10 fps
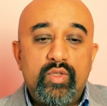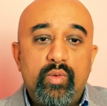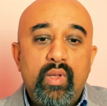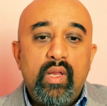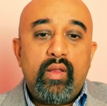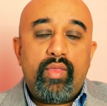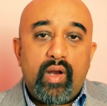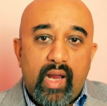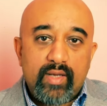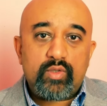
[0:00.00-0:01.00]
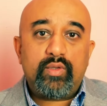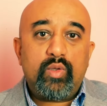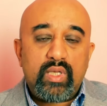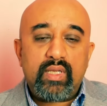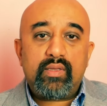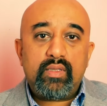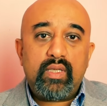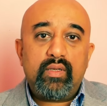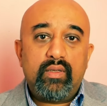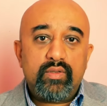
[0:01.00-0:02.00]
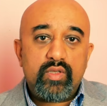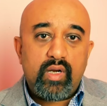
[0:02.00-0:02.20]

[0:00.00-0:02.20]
So they're actually looking at the deals,